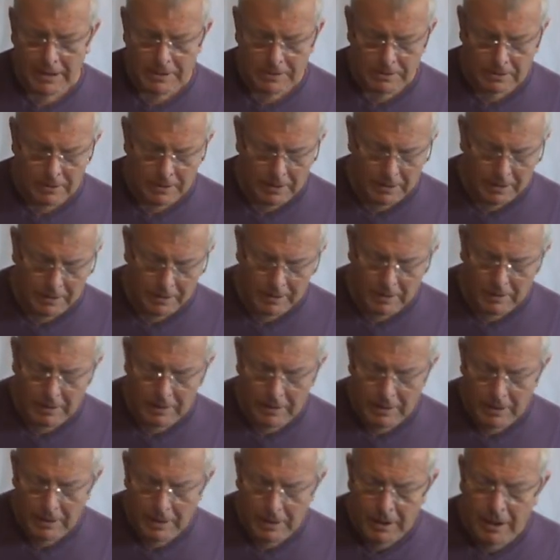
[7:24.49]
that sort of thing.
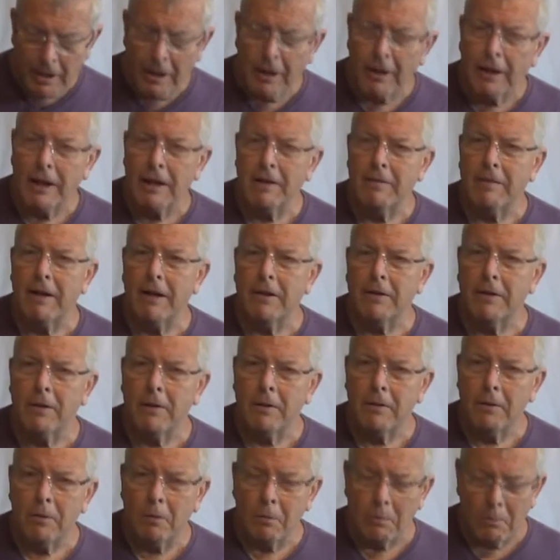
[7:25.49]
I'll leave that
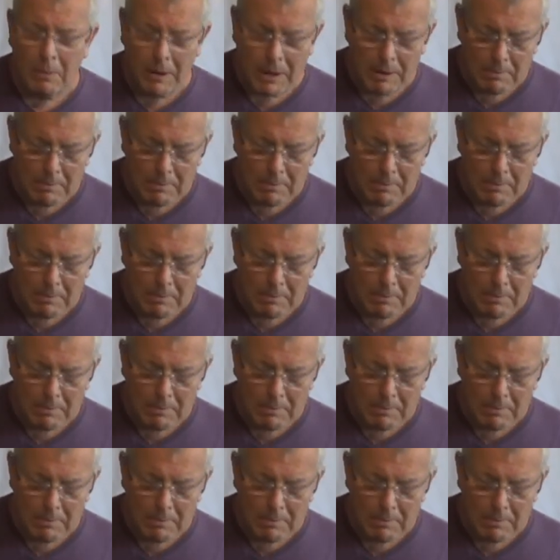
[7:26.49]
to the young